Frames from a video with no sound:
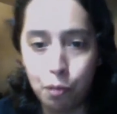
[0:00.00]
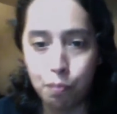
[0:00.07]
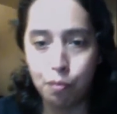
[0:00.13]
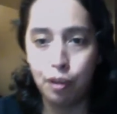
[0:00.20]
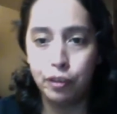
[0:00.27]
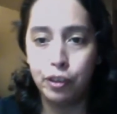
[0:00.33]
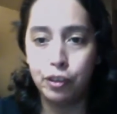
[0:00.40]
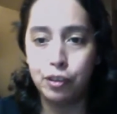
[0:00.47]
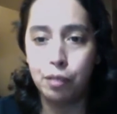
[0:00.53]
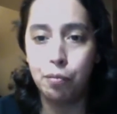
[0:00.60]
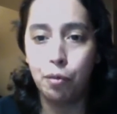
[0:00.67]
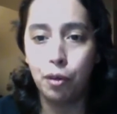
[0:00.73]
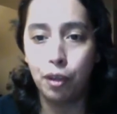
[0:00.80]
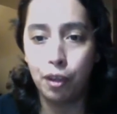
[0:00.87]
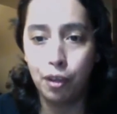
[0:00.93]
are projects I'm
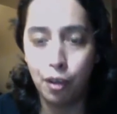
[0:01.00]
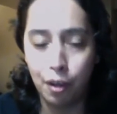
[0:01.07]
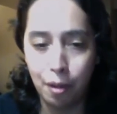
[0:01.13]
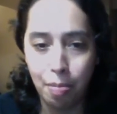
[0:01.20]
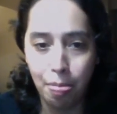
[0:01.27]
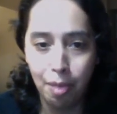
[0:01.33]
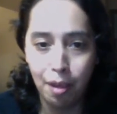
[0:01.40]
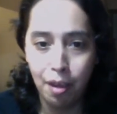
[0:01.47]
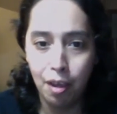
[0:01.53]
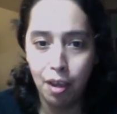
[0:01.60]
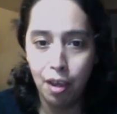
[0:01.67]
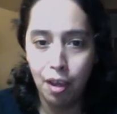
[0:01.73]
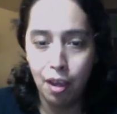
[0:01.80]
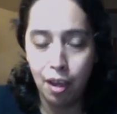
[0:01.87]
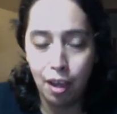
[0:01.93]
working on.
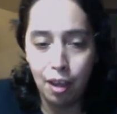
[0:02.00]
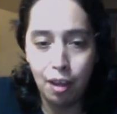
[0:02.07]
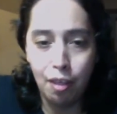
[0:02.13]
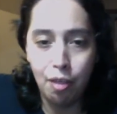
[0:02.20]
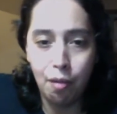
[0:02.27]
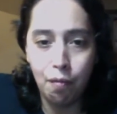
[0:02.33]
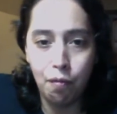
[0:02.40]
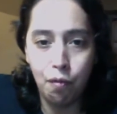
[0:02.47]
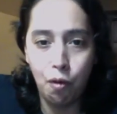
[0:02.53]
And in the